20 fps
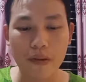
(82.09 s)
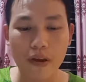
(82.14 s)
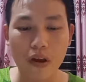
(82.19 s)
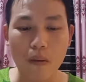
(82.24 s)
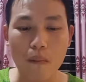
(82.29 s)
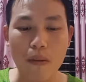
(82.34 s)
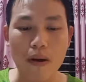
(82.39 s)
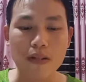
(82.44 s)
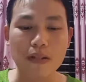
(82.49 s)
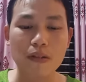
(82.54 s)

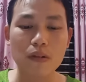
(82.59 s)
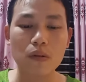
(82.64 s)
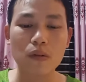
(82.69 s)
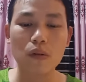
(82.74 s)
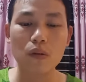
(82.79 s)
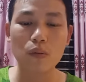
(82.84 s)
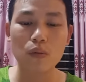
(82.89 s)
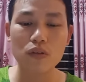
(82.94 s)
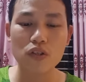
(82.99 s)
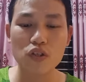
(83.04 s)
Your muscle
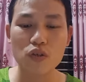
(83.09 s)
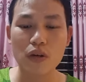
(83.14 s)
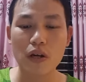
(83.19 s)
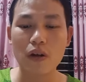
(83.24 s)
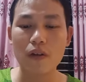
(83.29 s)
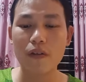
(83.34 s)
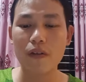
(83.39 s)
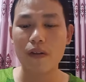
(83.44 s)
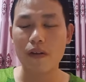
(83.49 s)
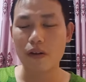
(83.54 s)
will
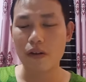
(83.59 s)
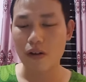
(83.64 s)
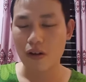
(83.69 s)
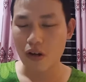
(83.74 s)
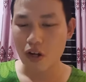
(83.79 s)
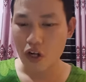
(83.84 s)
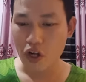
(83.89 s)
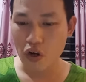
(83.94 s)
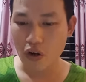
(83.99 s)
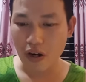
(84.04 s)
strengthen.
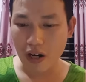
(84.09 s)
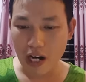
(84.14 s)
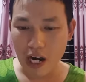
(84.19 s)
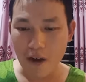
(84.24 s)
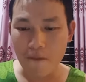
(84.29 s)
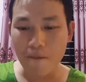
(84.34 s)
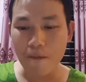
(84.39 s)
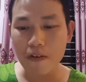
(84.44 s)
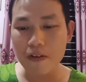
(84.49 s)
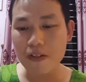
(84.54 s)
Your
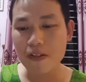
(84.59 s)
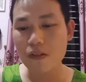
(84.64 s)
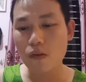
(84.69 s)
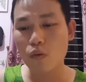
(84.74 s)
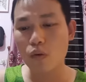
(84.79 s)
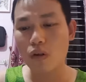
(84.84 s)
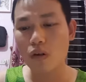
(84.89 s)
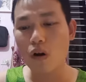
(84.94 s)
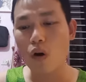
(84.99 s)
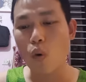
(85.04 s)
confidence
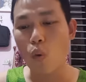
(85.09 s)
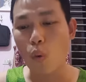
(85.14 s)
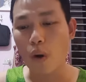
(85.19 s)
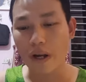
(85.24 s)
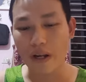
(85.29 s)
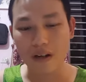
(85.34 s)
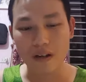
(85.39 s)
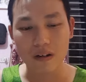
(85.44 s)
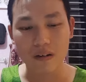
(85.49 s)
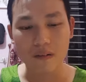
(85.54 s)
will
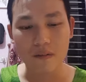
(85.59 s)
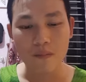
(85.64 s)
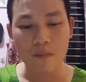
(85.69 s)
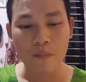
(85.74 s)
awaken.